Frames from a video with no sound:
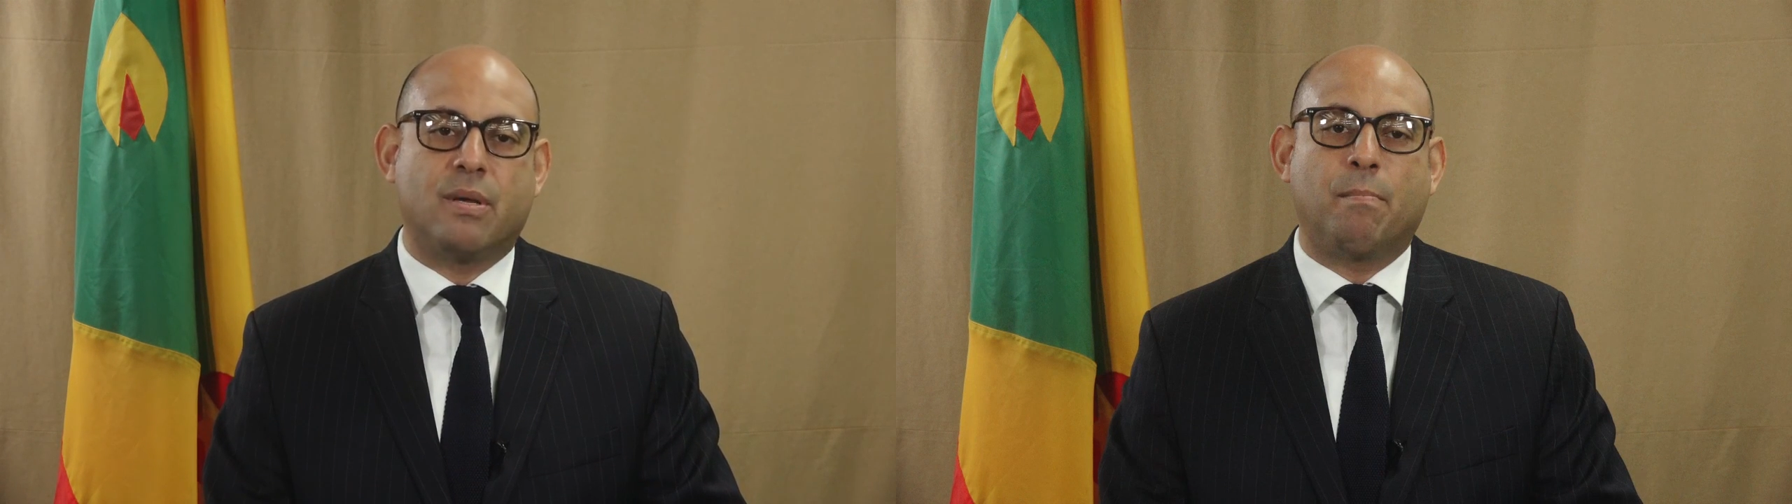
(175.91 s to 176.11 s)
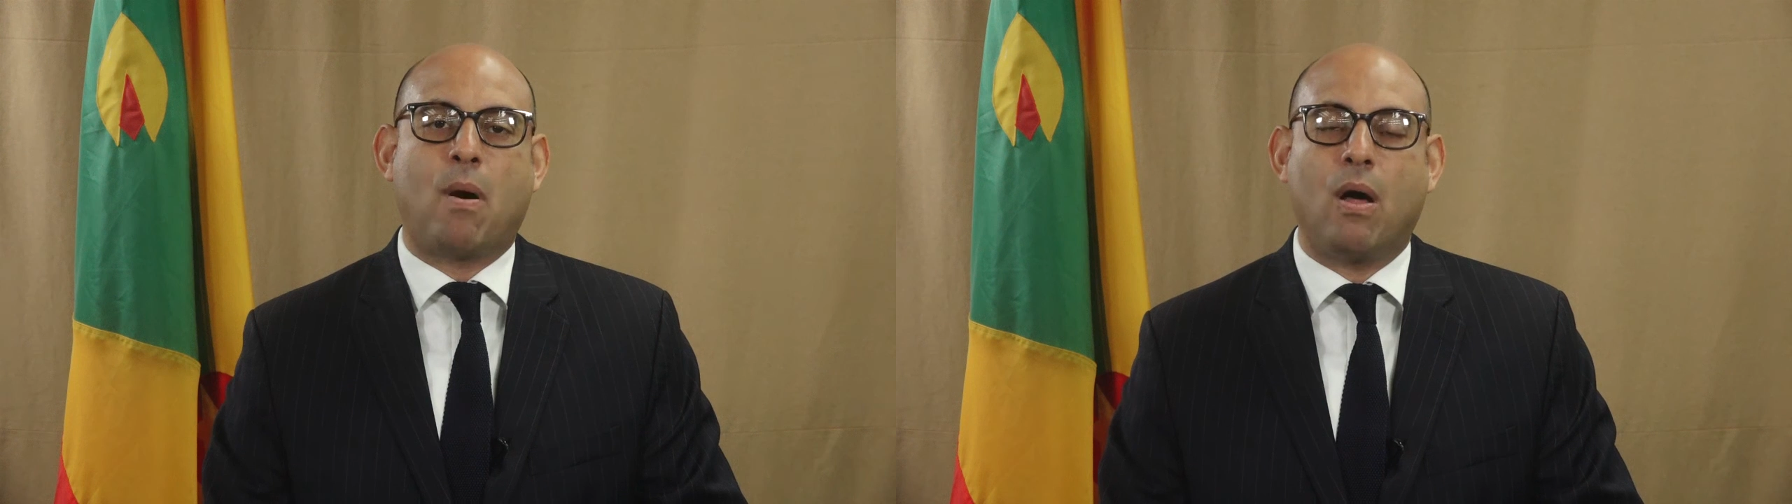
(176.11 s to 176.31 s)

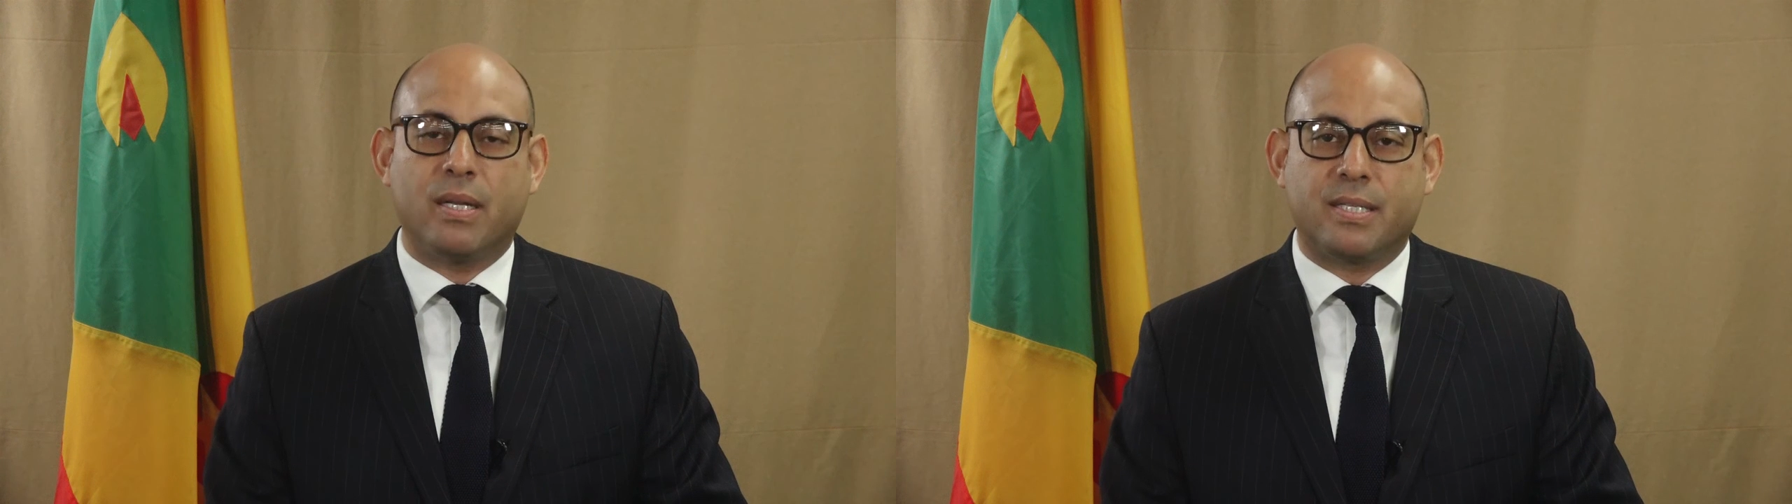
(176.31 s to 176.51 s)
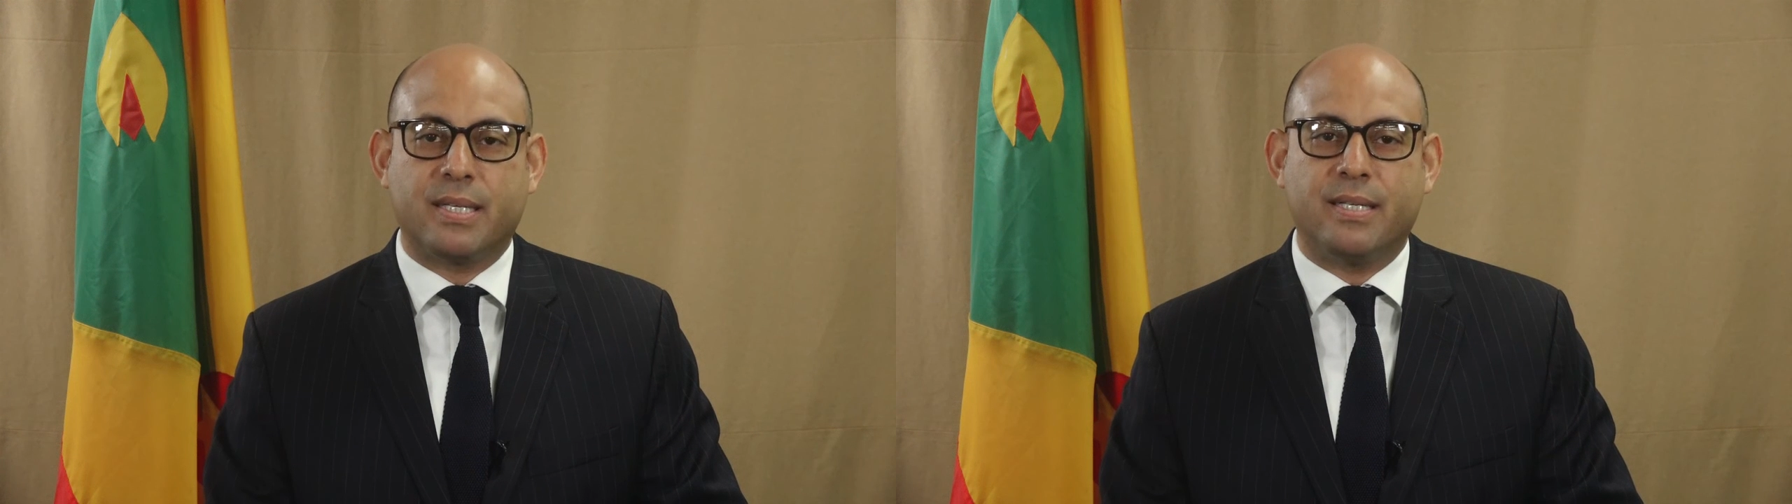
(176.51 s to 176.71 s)

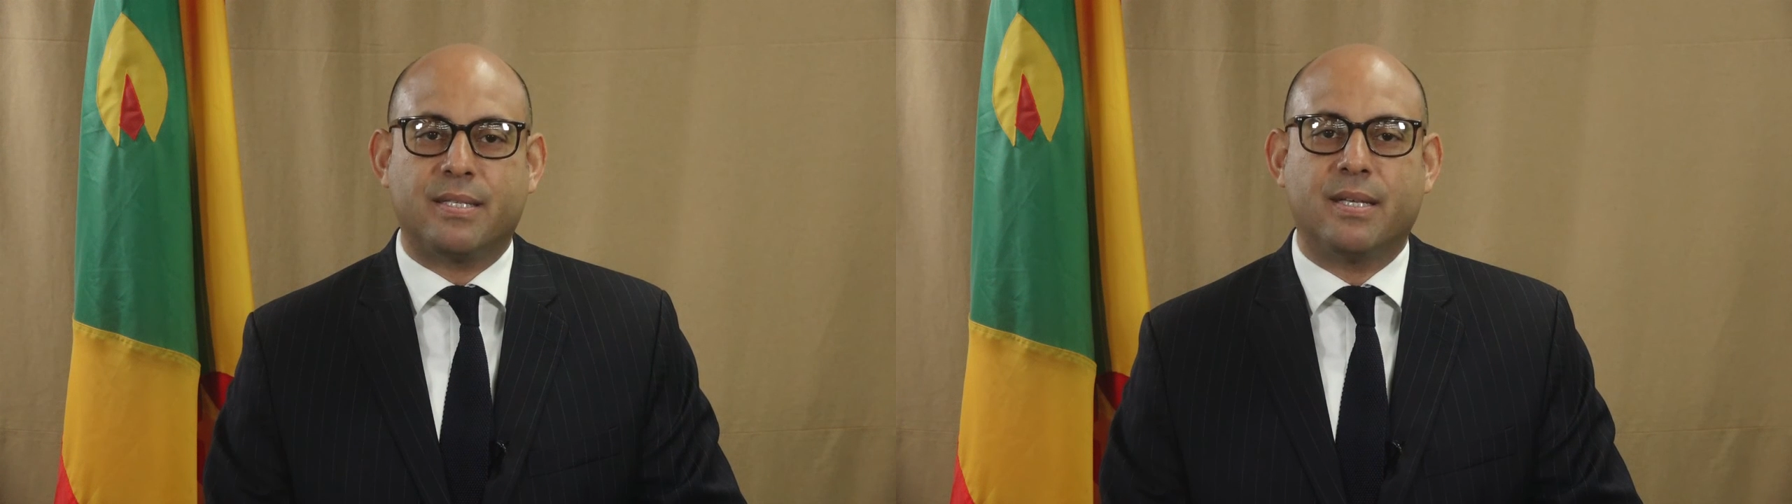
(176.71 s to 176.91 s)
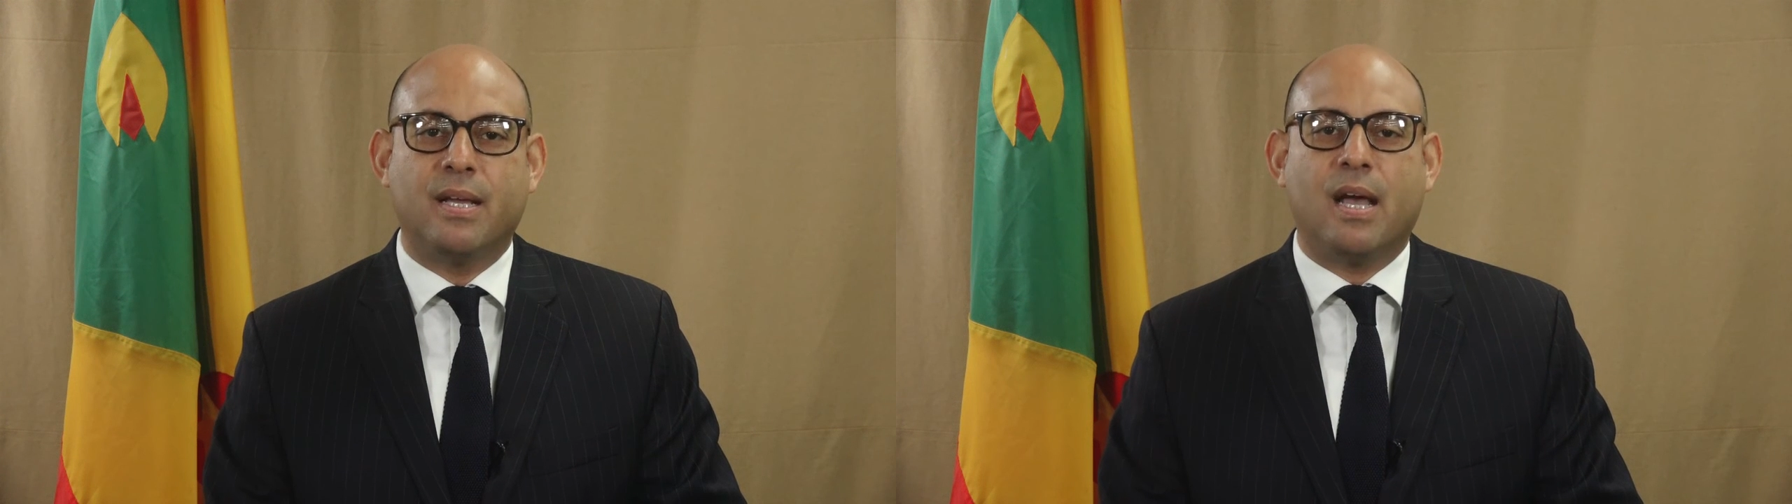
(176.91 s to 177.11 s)

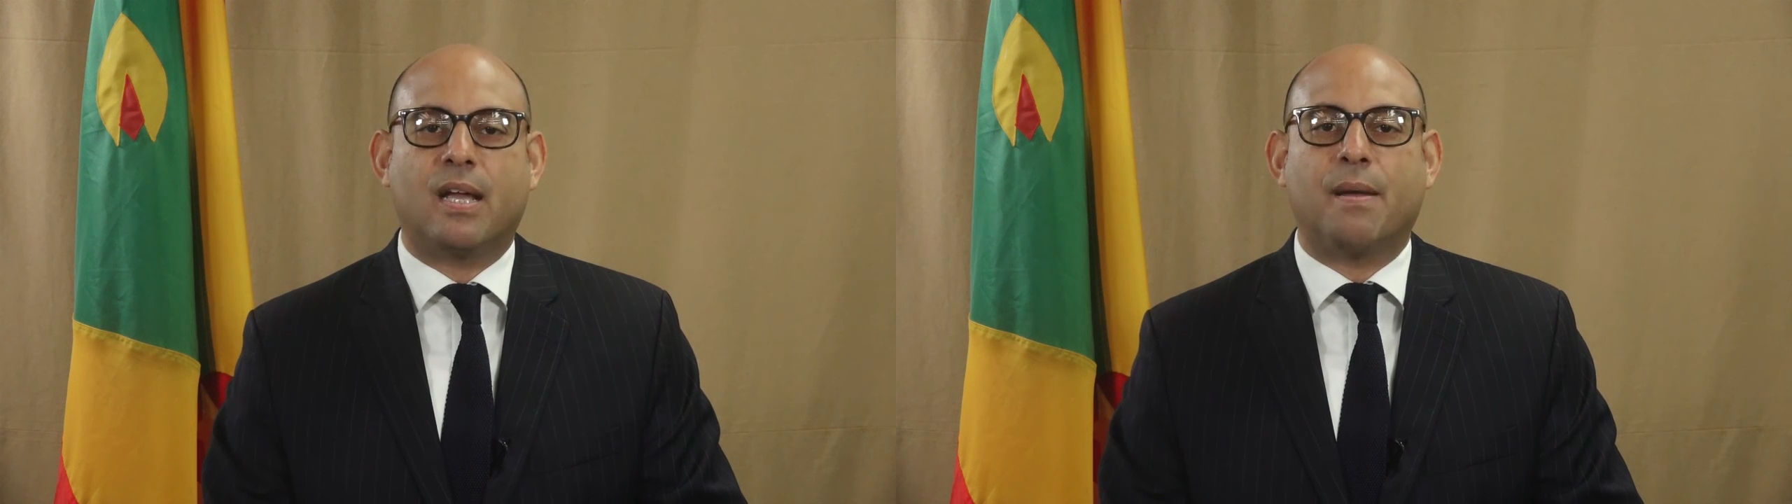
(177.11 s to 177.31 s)
policies, and